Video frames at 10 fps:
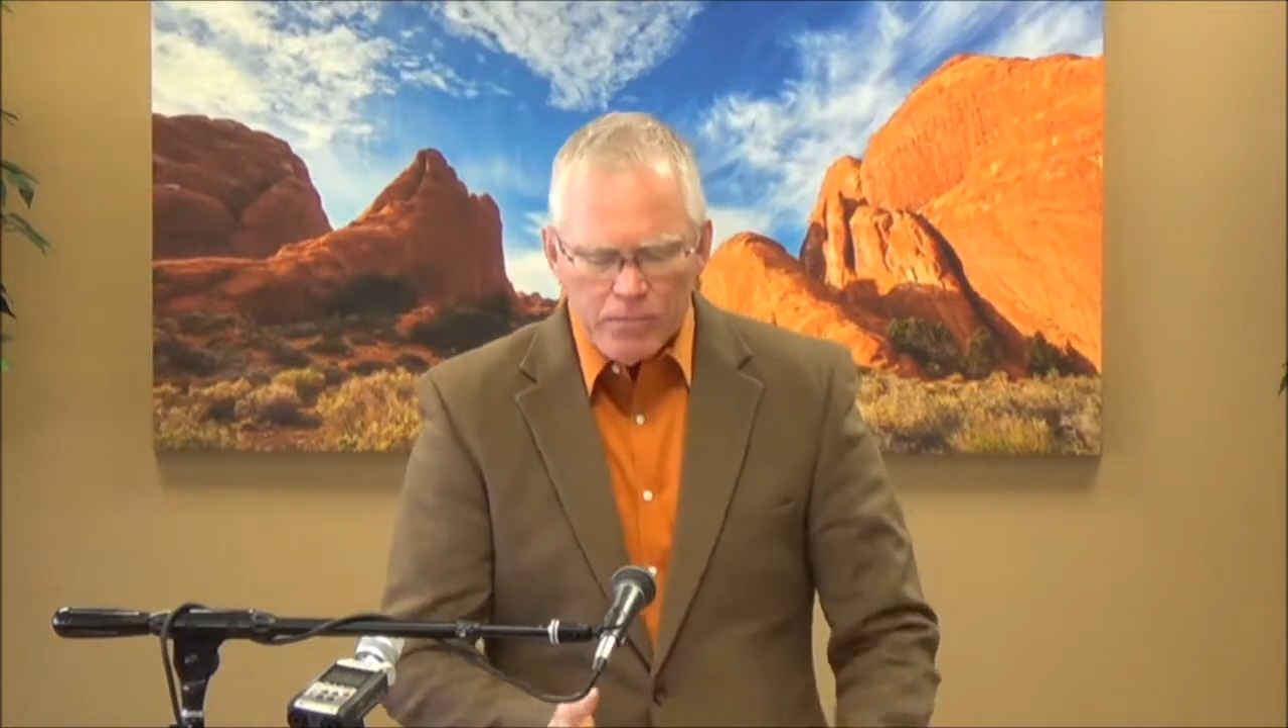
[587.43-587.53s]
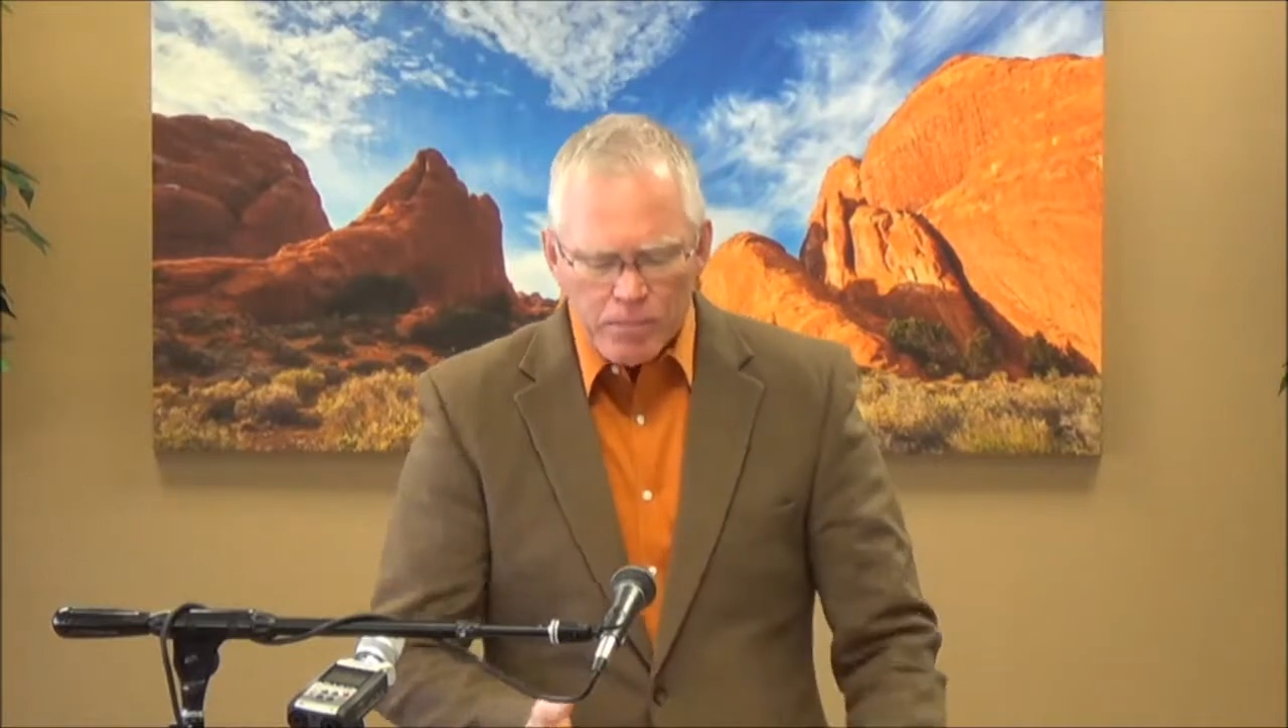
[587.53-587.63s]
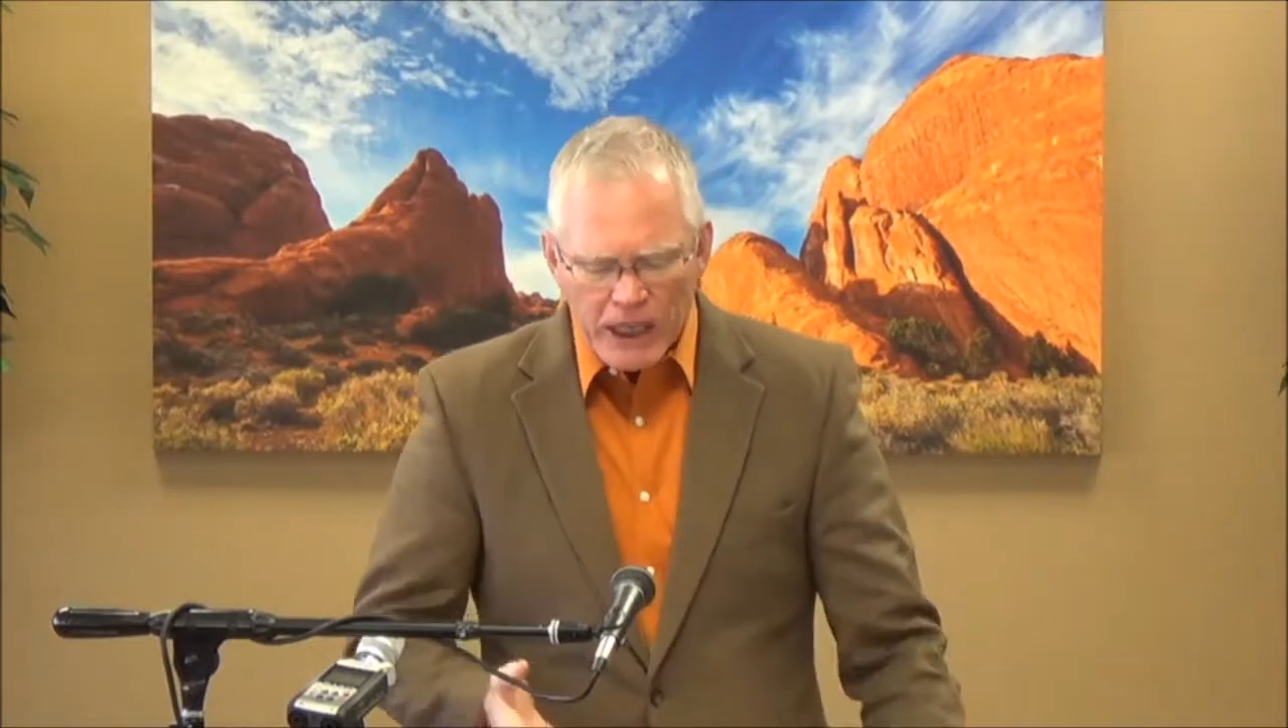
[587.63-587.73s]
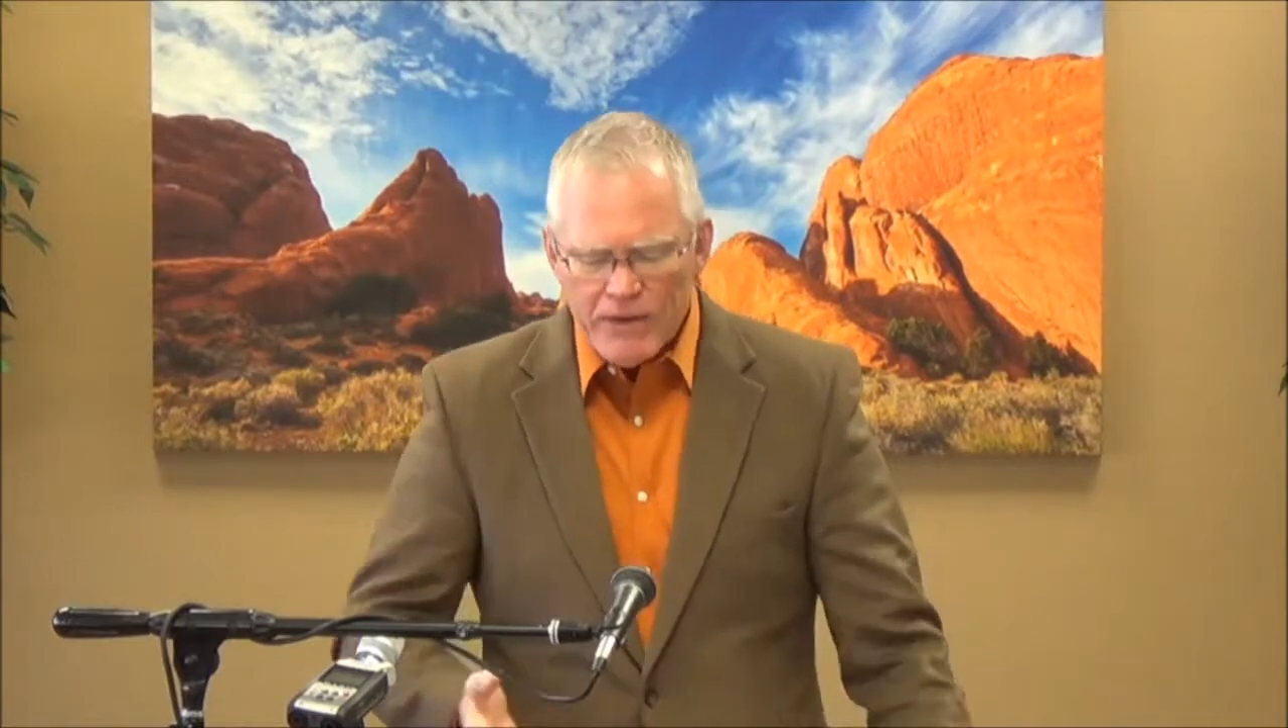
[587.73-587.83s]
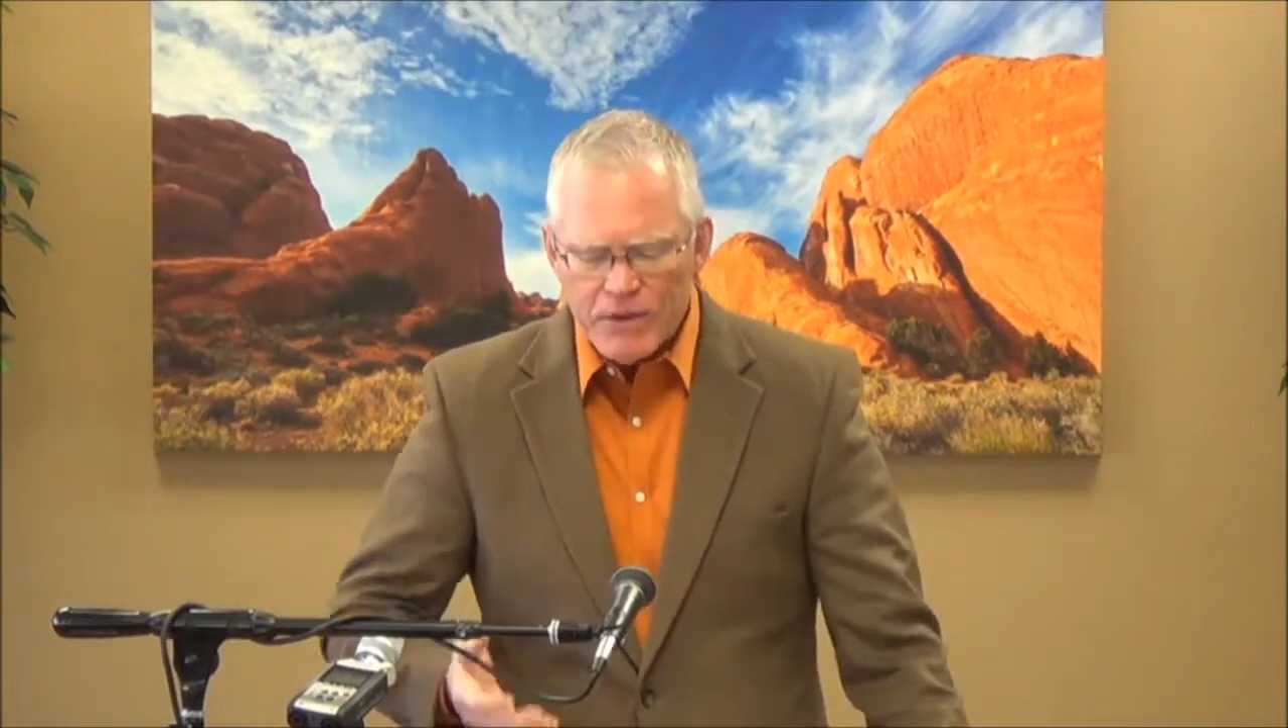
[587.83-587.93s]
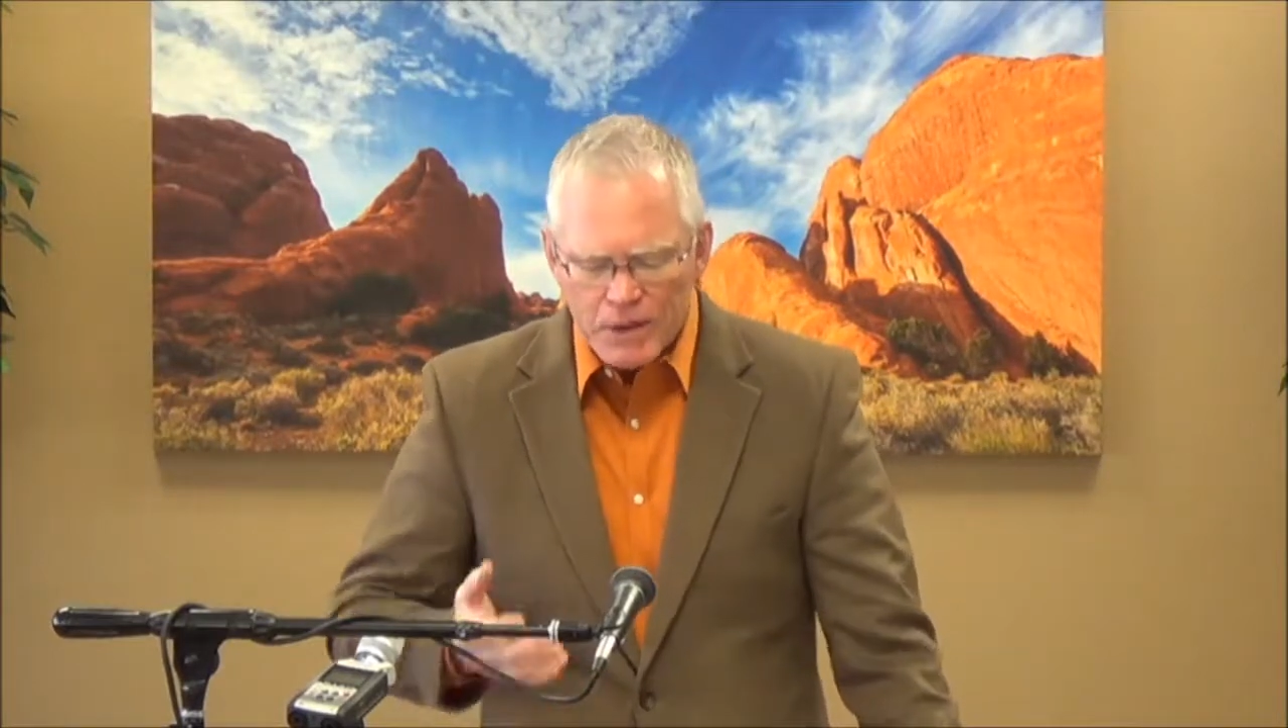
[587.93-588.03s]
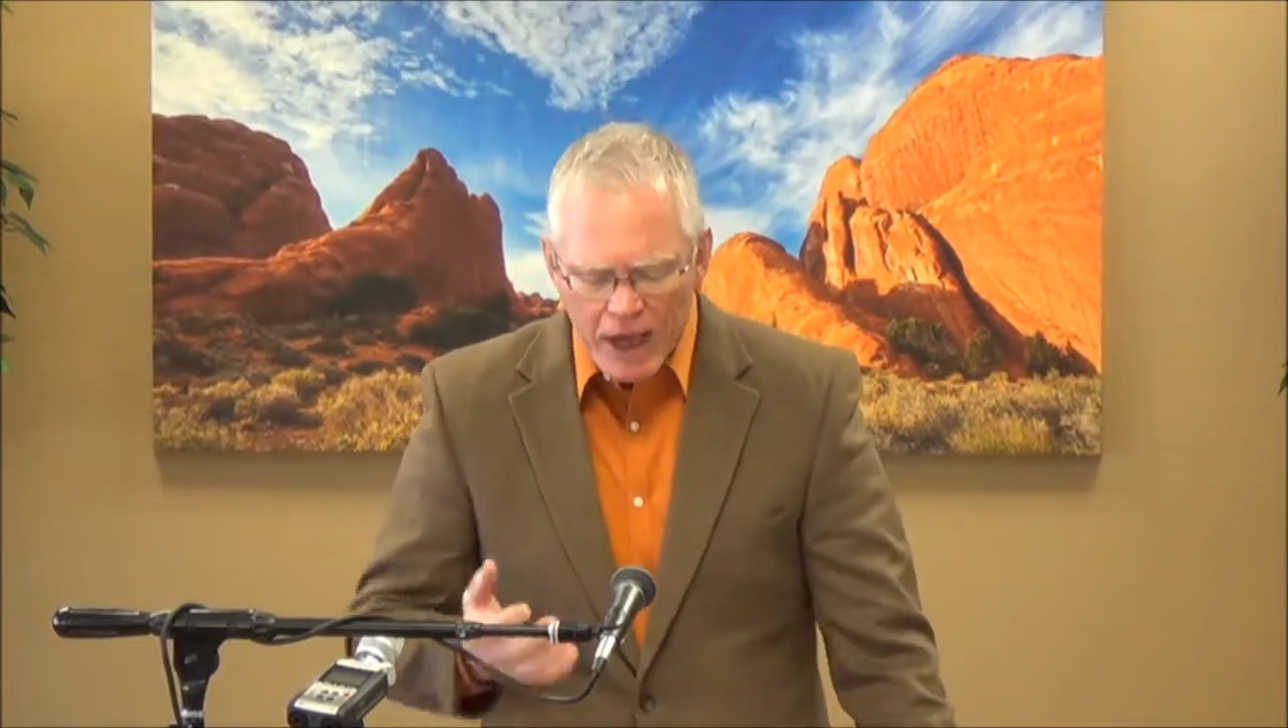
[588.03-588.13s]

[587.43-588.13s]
believing's